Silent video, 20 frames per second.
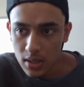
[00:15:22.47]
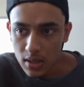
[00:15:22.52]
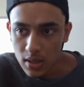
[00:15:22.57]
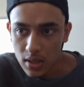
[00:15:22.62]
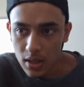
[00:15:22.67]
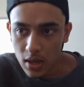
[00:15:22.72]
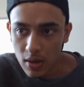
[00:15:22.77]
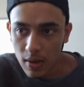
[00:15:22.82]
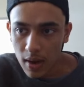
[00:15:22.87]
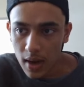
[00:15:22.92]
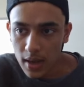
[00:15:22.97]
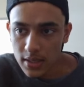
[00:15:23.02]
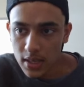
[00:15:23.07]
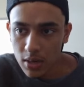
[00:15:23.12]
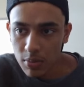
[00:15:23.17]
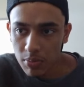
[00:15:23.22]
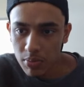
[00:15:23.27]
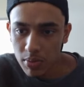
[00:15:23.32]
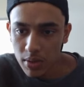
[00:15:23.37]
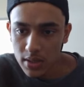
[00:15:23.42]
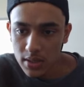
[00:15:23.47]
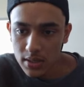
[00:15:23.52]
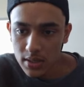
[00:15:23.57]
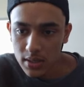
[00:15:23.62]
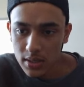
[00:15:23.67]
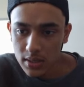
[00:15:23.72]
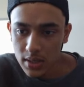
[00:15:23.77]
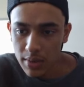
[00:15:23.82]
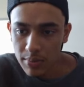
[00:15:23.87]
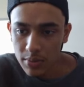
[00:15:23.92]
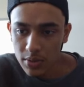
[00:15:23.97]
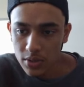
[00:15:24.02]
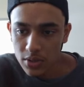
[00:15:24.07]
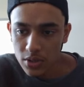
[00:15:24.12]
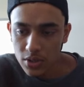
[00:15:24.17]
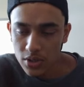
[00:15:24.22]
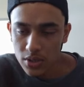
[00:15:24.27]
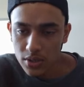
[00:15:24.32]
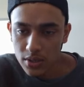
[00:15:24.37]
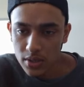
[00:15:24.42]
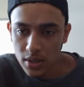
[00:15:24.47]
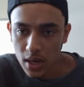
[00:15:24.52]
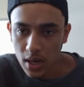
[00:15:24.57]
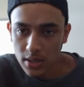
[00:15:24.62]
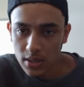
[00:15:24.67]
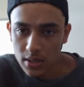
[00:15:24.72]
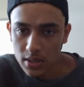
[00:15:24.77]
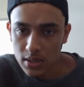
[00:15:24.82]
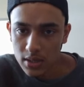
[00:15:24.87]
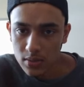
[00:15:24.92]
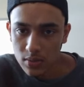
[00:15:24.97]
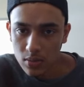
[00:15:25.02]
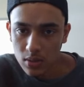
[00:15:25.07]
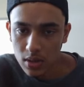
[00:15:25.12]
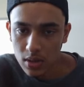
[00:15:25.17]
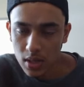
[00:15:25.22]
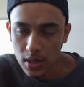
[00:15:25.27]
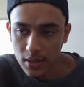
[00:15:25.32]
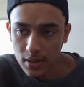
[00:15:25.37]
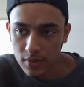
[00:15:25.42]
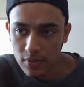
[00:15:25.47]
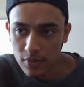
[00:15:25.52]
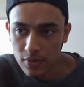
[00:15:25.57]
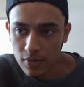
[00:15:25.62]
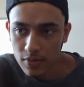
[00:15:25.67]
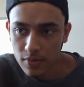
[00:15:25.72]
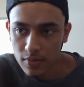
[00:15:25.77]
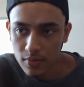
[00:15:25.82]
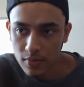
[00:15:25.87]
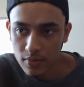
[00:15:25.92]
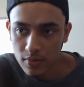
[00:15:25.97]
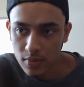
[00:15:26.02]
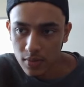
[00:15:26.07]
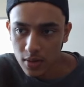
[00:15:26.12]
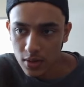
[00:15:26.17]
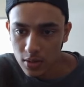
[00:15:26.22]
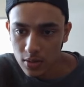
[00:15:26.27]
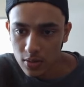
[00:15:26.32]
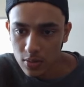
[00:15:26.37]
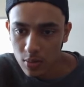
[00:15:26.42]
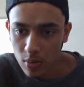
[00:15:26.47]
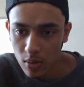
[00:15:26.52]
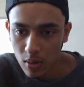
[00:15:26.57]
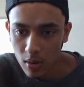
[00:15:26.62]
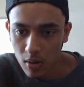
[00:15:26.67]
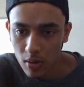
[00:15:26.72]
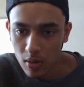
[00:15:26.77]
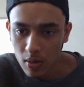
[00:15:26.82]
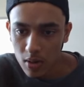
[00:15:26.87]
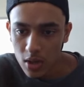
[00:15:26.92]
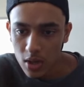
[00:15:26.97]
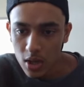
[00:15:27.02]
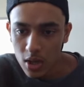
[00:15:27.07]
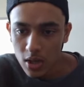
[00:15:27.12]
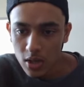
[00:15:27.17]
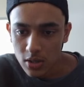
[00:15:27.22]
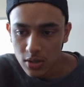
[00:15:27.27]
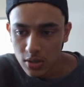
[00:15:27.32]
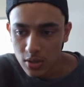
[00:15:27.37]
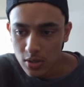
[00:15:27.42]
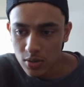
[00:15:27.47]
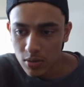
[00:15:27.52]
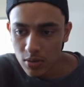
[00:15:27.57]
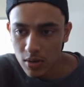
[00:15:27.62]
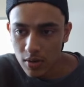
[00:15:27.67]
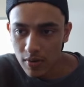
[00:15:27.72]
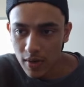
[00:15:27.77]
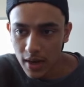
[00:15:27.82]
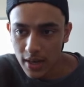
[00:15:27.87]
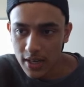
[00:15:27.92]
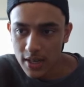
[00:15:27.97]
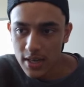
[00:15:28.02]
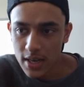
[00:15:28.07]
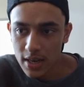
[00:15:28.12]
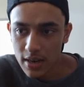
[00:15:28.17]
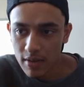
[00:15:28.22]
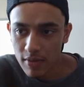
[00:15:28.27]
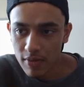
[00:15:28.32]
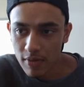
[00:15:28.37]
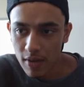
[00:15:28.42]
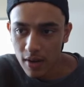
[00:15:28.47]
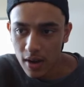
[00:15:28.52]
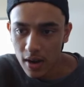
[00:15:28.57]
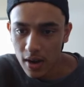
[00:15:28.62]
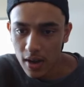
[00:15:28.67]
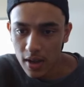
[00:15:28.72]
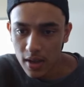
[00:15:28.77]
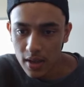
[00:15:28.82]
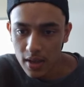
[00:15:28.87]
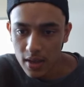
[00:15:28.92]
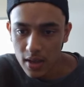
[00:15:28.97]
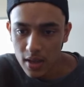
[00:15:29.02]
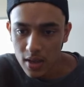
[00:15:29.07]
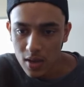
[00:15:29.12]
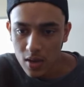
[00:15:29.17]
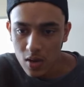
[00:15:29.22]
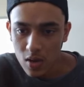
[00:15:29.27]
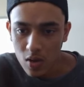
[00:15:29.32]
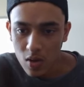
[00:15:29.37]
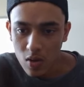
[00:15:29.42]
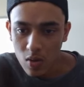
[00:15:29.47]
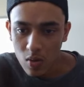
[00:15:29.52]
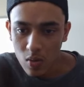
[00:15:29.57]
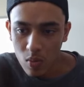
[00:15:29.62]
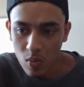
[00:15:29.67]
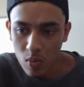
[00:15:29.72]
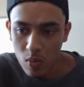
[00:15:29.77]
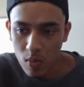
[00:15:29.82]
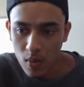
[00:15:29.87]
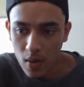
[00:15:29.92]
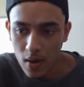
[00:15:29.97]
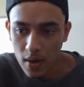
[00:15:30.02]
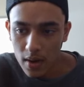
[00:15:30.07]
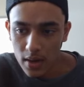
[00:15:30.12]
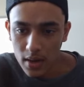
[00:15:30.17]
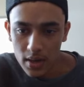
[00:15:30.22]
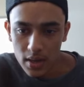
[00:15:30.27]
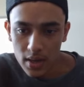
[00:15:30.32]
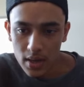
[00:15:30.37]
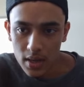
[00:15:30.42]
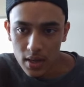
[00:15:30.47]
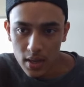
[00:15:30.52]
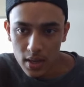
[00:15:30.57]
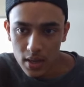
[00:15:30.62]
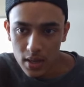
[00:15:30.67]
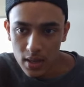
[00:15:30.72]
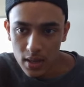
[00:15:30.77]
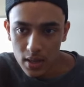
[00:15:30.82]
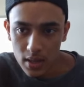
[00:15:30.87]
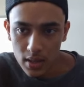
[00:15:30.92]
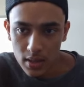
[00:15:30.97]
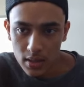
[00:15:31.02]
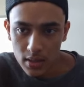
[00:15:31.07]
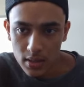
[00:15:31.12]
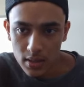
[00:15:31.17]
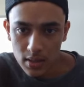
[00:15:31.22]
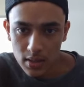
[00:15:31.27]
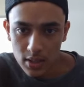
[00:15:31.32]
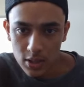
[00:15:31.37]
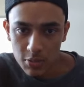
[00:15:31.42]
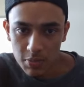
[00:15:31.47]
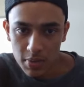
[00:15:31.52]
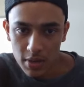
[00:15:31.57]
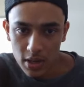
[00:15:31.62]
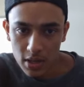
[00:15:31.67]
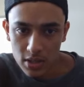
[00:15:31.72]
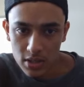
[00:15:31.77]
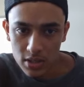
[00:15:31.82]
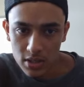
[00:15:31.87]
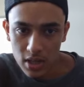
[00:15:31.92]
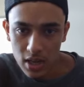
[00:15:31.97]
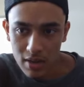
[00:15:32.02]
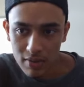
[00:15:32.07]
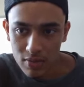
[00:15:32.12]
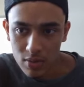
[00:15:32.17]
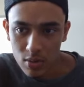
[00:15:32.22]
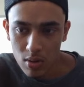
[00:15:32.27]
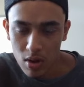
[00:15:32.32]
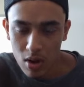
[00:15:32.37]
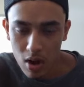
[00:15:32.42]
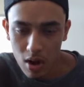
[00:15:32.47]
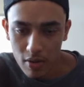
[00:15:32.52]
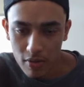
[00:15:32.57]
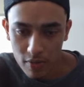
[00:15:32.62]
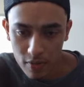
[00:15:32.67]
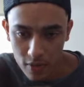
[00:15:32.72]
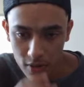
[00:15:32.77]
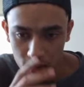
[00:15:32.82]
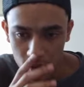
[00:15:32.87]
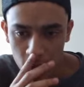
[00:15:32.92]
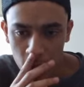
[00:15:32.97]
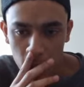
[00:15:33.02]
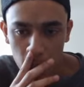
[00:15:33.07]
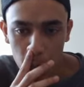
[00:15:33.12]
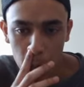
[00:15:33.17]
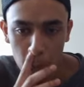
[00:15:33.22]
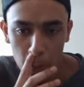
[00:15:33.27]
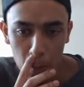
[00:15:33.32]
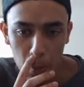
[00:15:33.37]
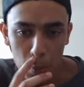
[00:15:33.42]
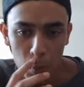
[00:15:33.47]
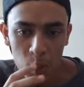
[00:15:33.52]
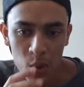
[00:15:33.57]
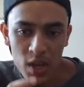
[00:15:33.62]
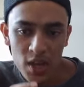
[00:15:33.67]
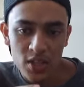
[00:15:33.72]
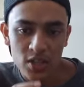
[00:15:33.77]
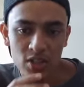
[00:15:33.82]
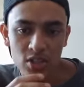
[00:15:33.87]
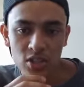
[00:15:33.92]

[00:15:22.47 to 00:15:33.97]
now as i place these images i just would like you all to sort of identify what these pictures have to offer in